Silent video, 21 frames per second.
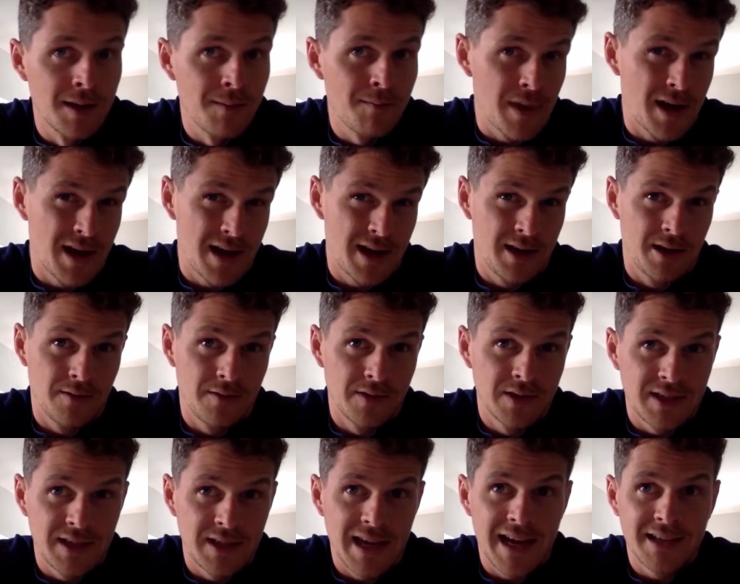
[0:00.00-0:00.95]
Martin
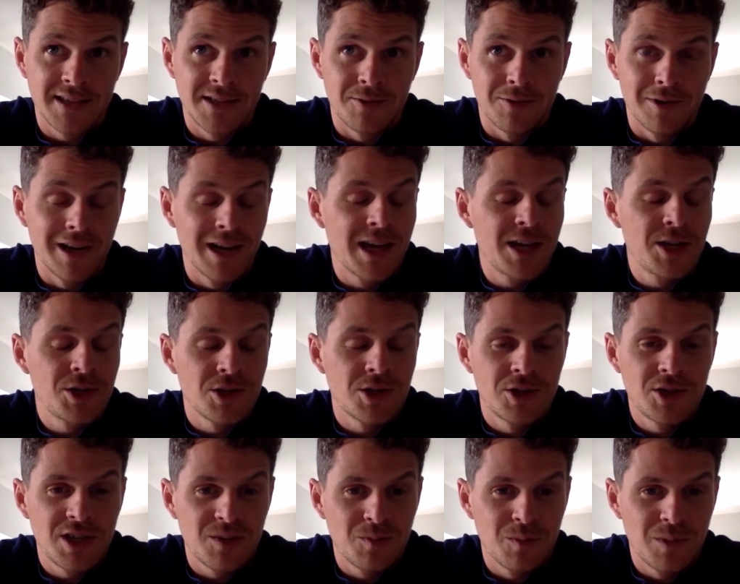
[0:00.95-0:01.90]
obviously has a
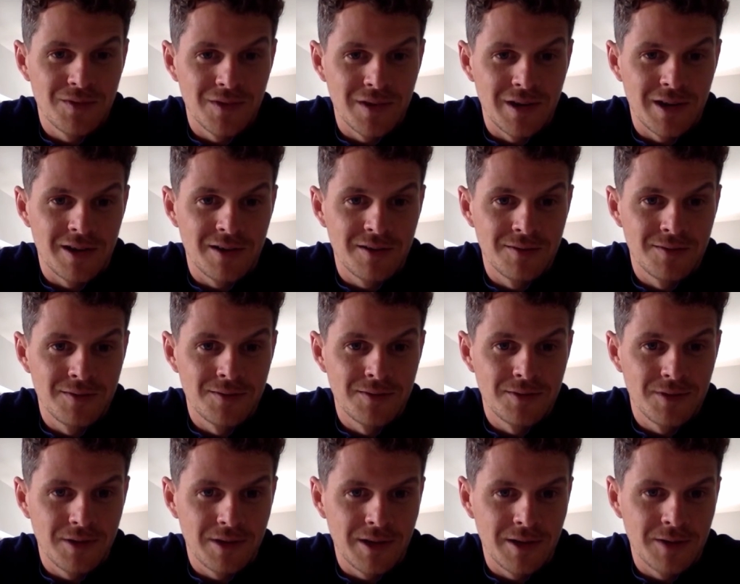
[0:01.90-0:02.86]
relationship with a lot of
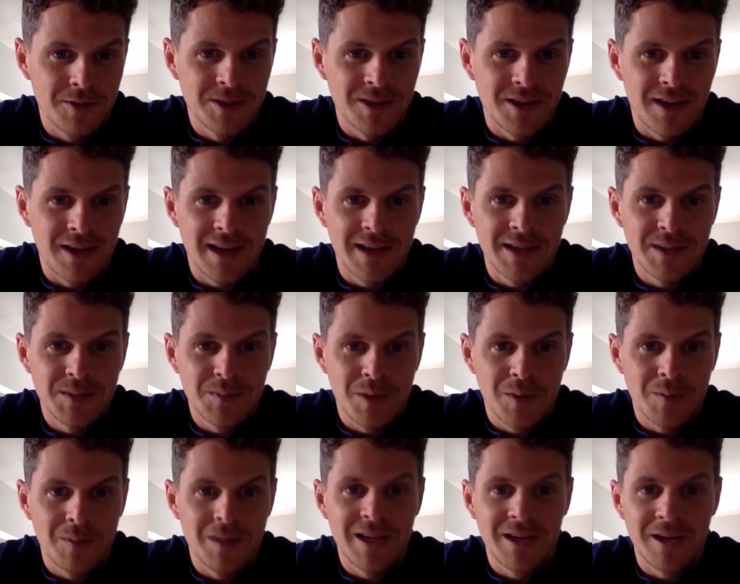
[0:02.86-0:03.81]
those guys,
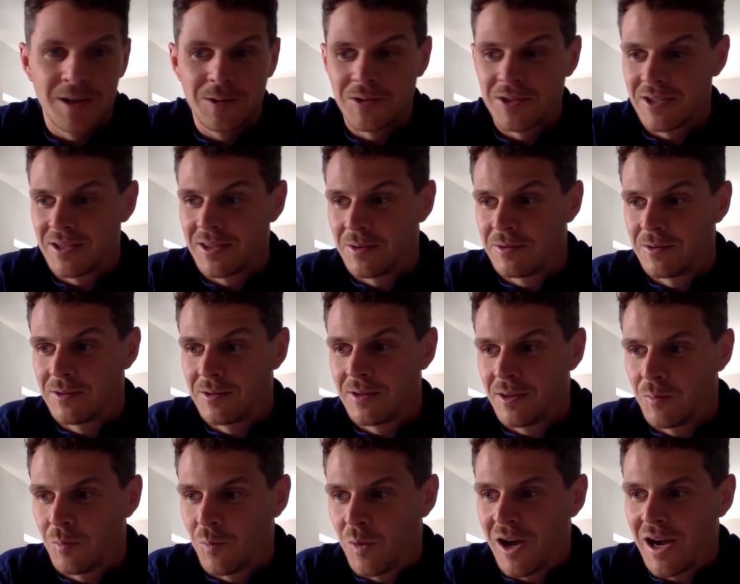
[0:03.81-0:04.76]
probably closer than
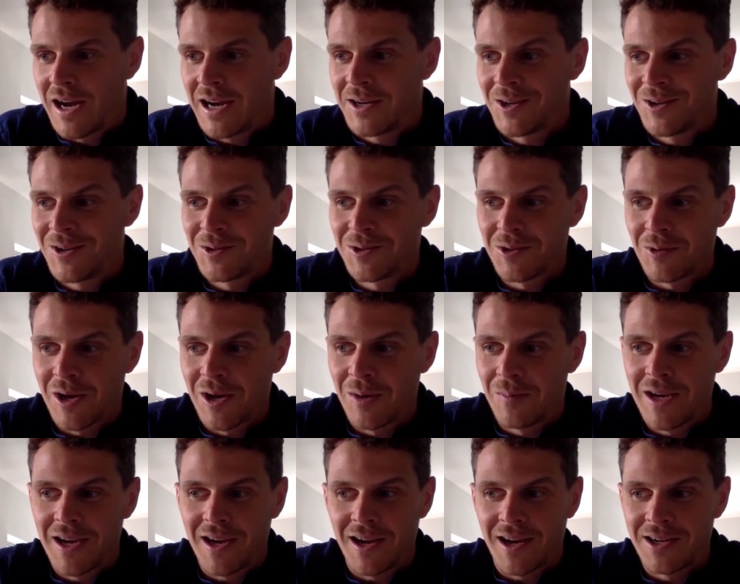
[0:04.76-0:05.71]
what I do. So I'll
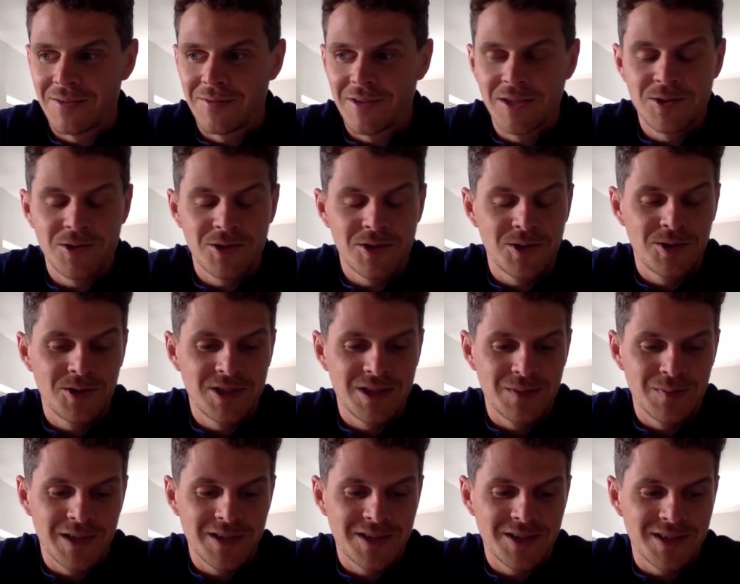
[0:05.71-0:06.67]
be kind of
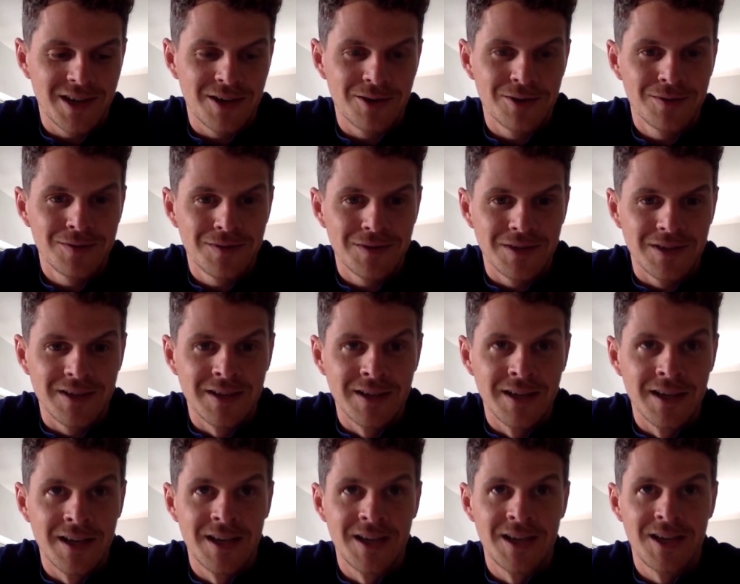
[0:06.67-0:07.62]
introducing myself and
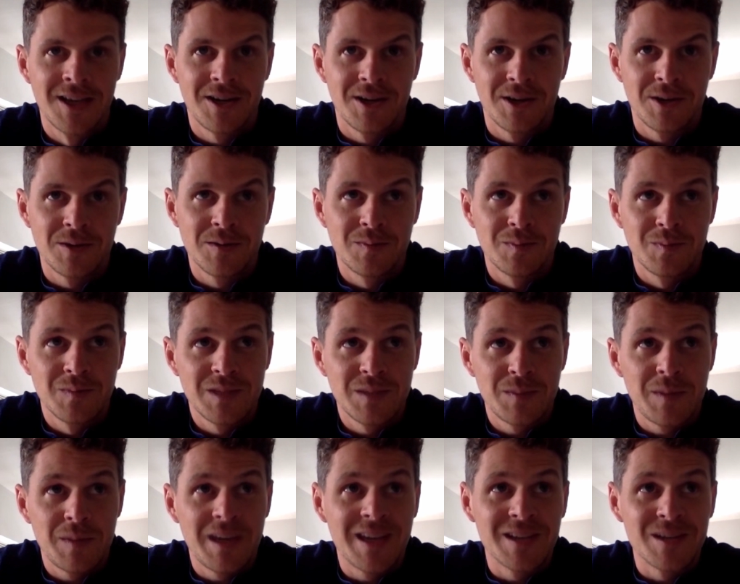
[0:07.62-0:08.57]

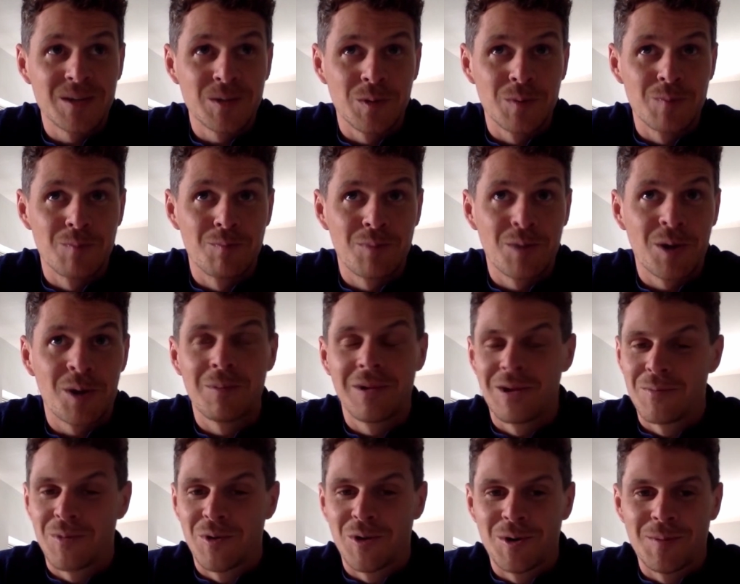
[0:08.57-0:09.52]
speaking to him
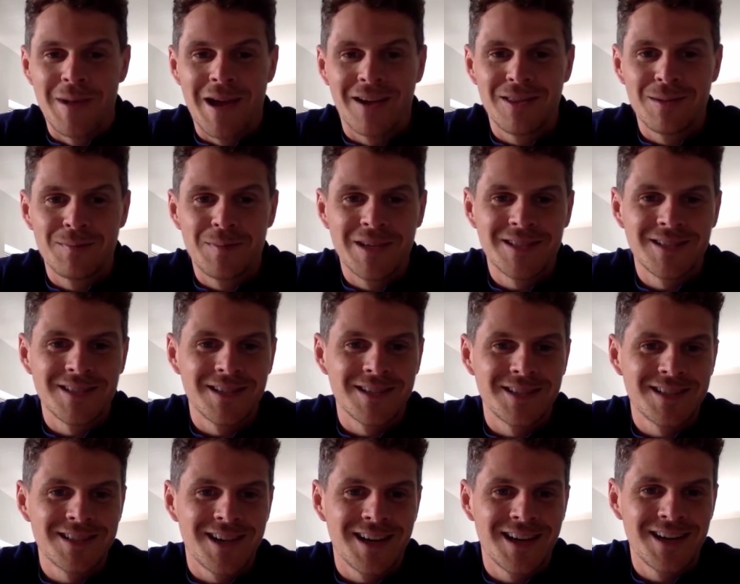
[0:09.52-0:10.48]
probably more about the
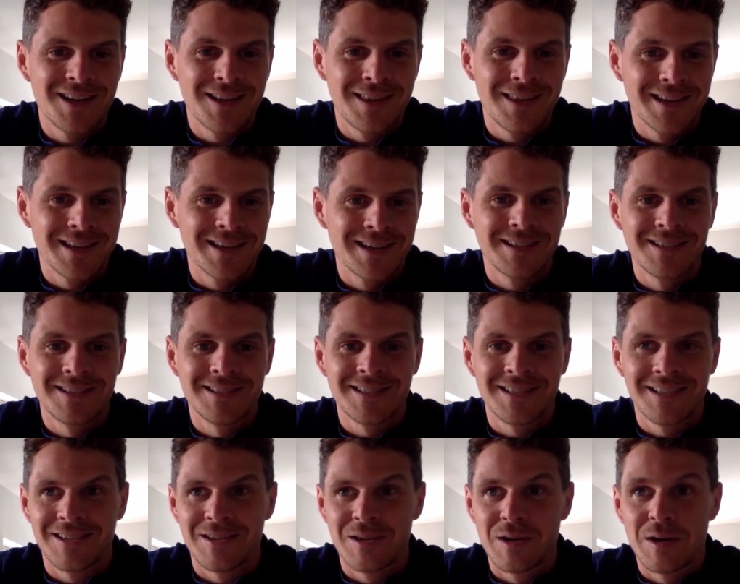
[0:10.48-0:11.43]
business side of
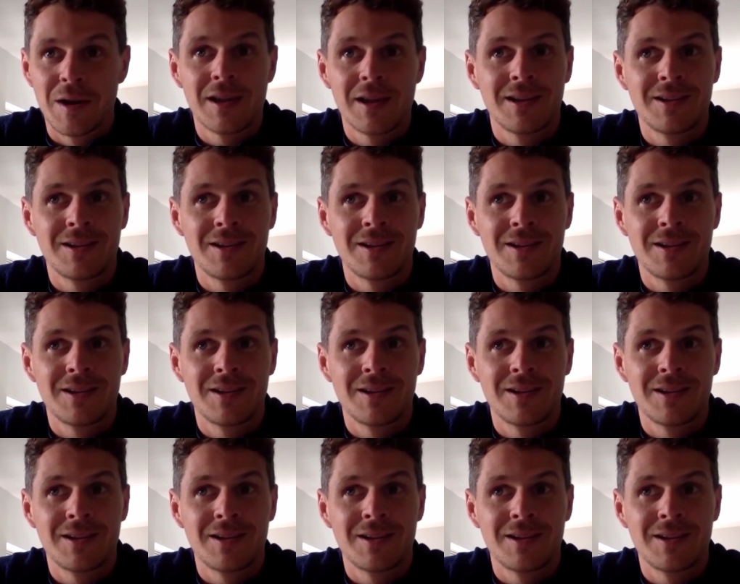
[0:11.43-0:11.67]
things and